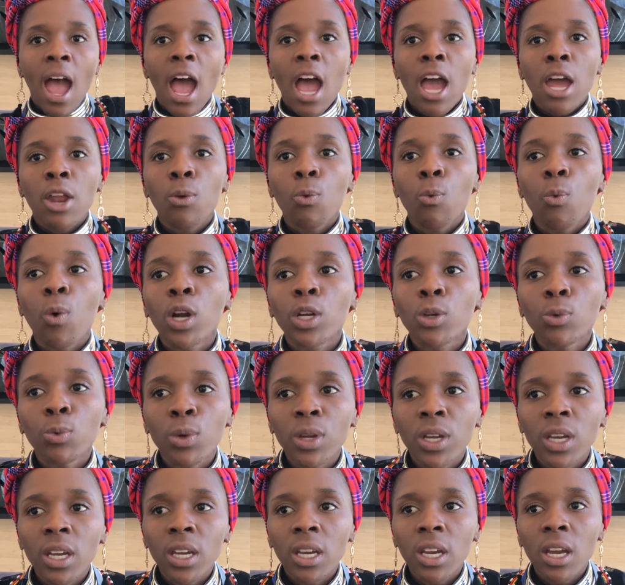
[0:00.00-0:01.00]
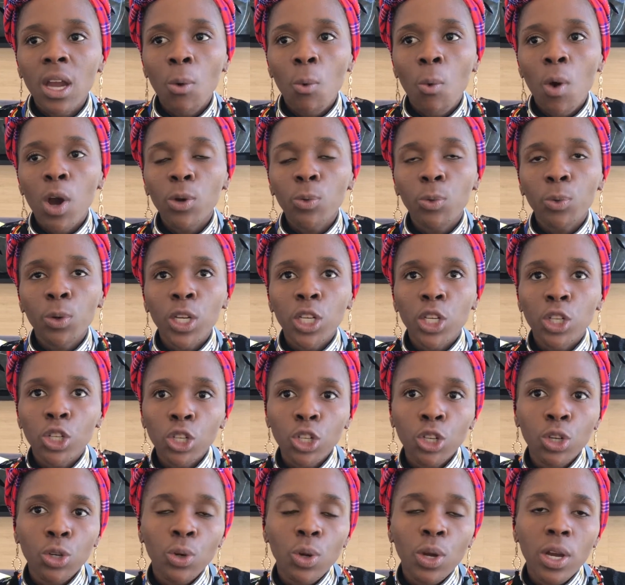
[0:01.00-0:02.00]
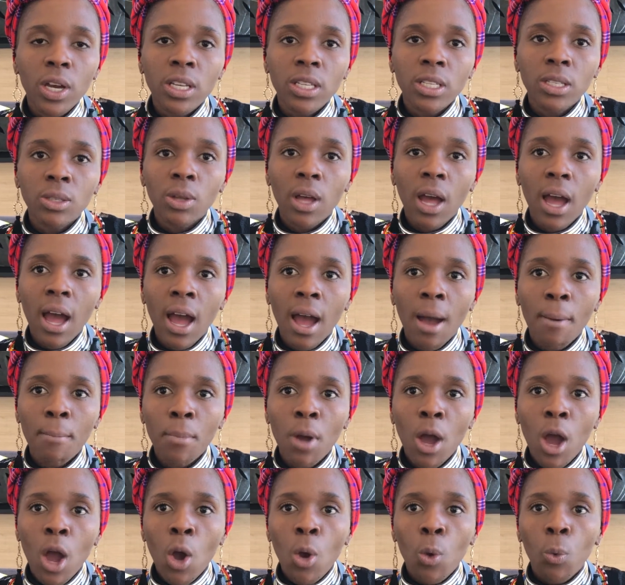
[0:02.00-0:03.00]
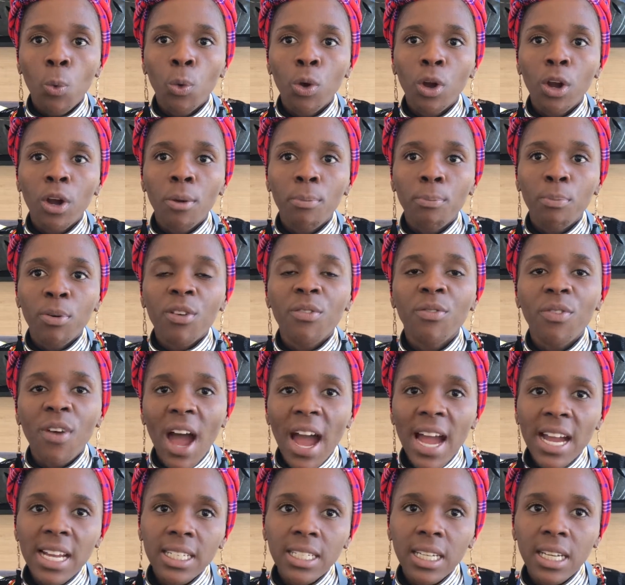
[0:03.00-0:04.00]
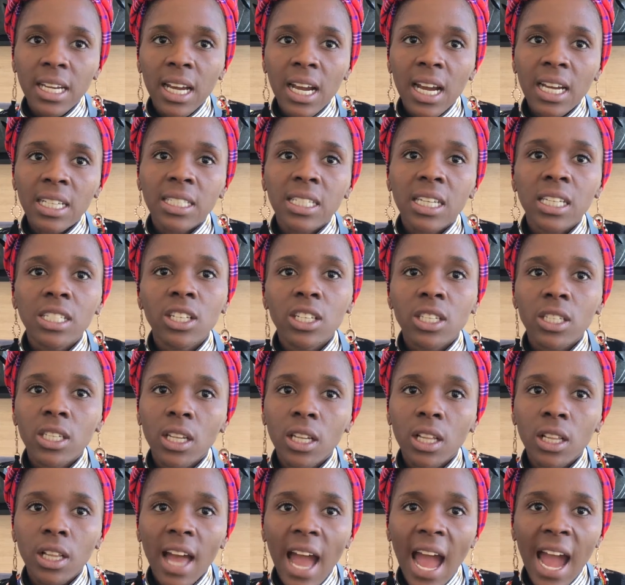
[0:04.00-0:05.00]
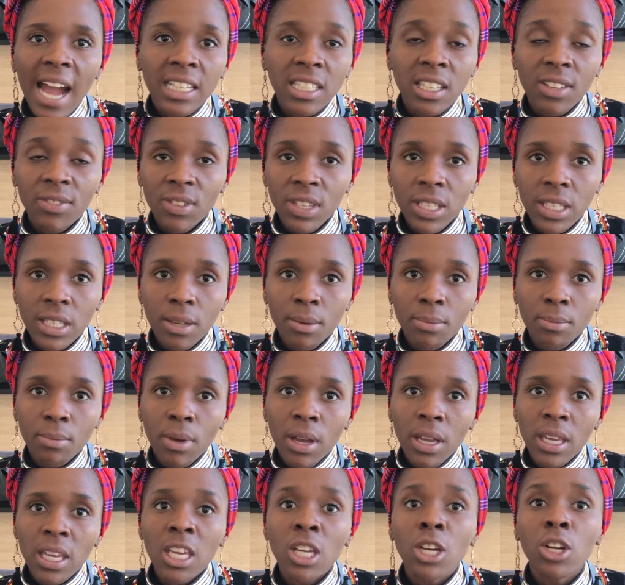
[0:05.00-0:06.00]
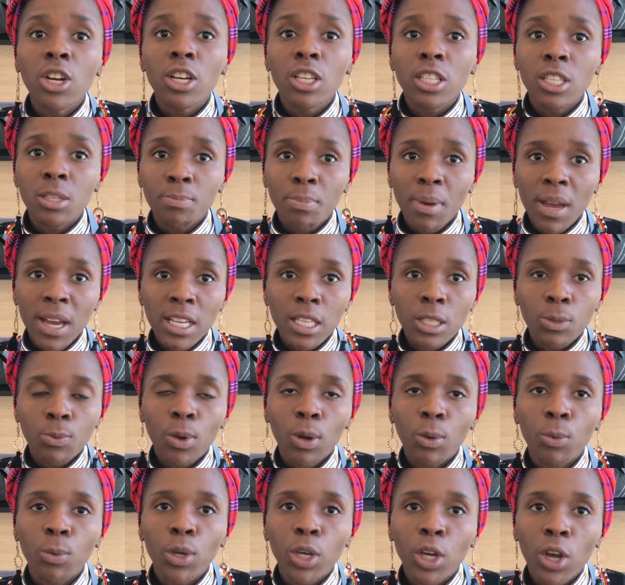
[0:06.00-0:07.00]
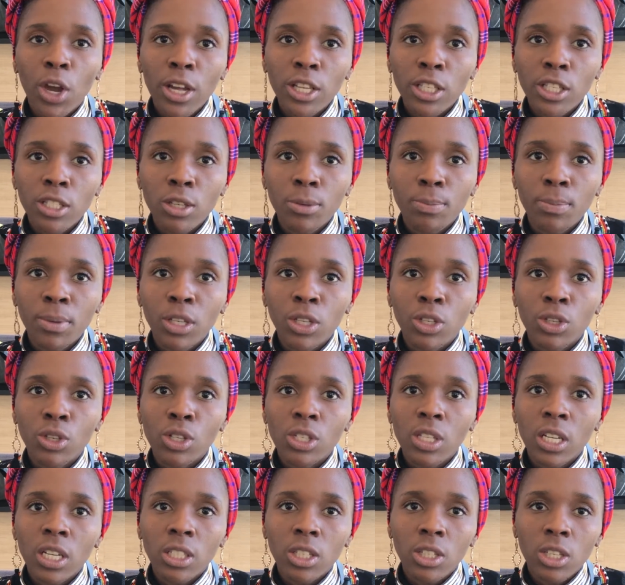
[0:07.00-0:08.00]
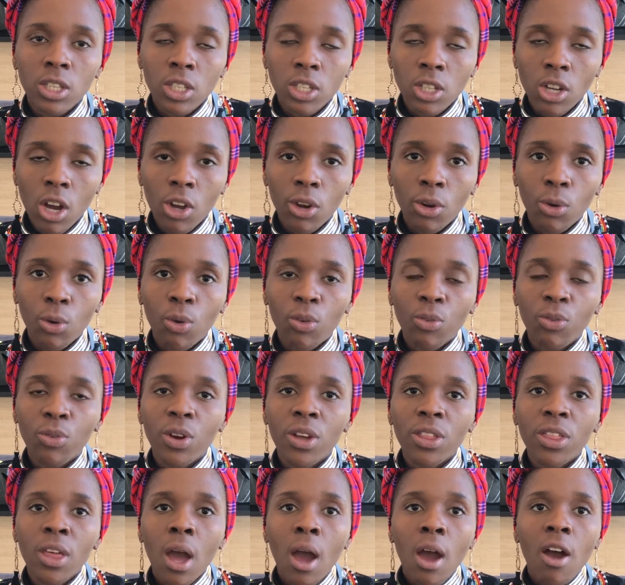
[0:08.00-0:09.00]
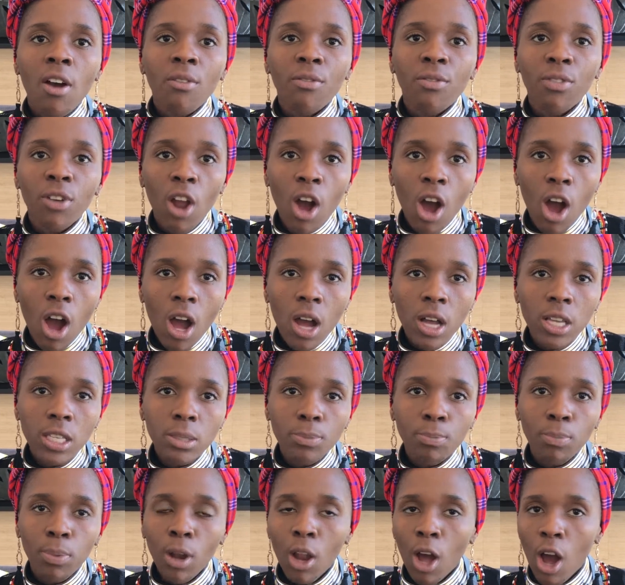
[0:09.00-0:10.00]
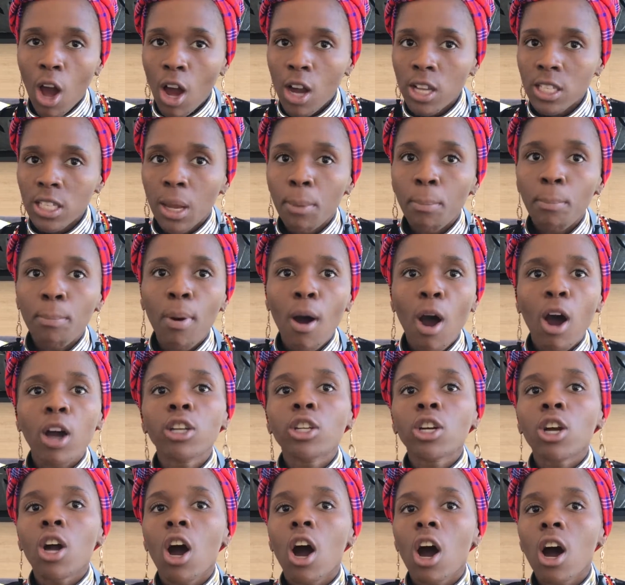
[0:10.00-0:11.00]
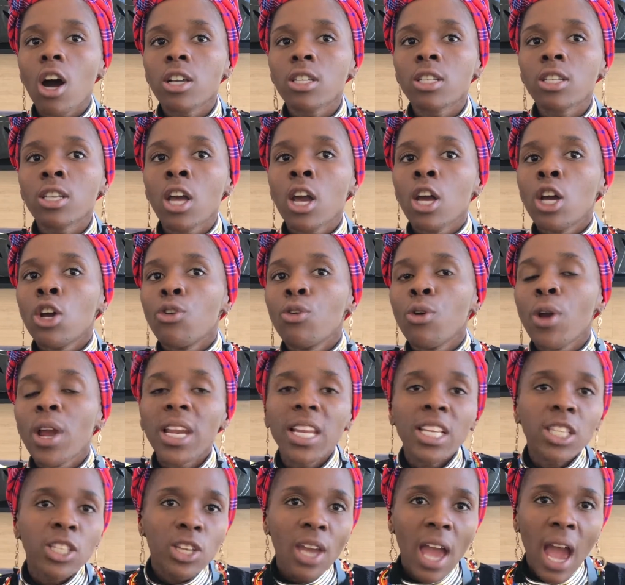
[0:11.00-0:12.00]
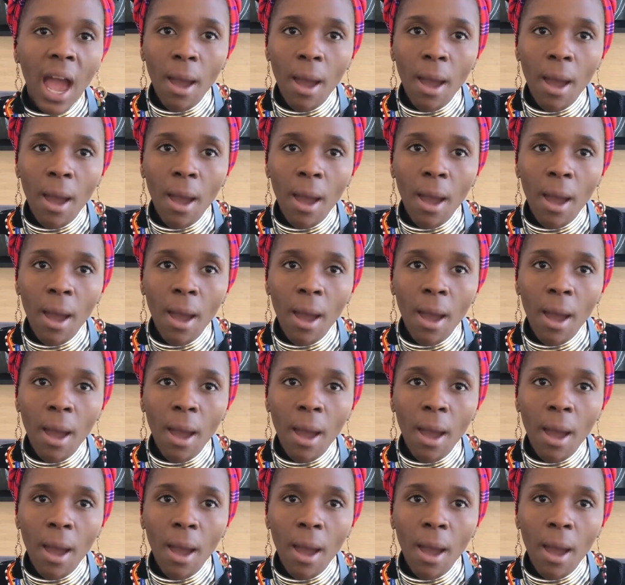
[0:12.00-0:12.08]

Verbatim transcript: And what we what we do is um, we're providing building a digital activism eco space where we're going to be using to start off with vlogs, blogs, and podcasts, really to